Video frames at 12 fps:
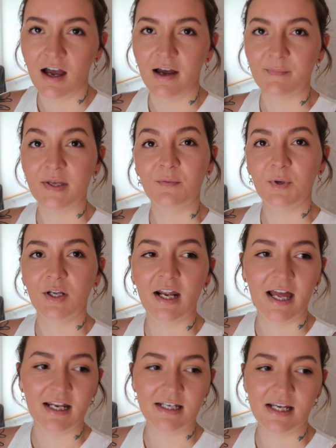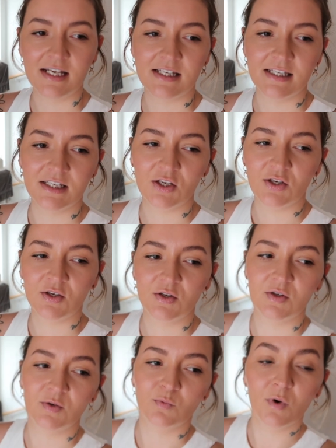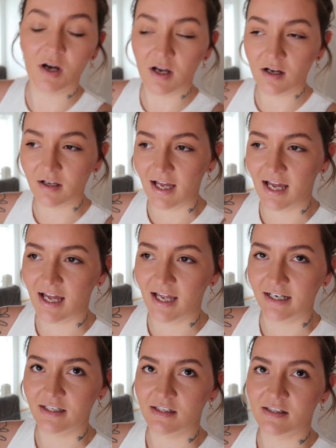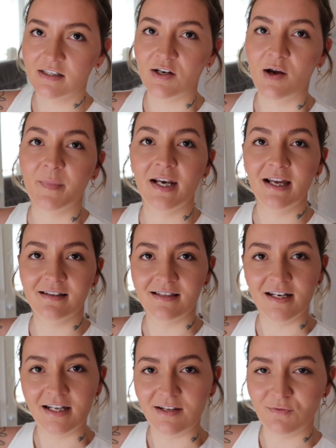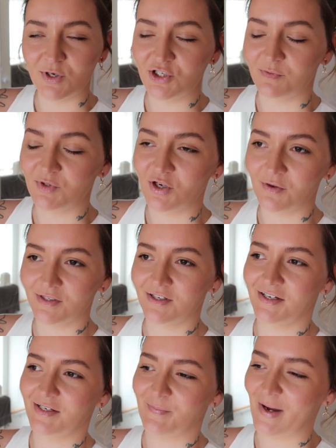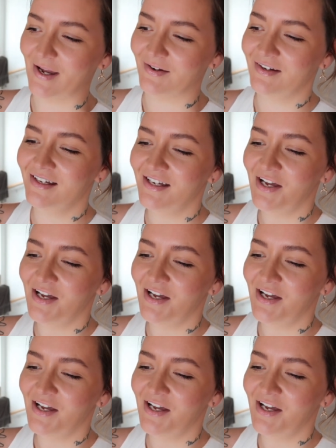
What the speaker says: and then we're going to head into work and start my leg sleeve, which I'm so excited about.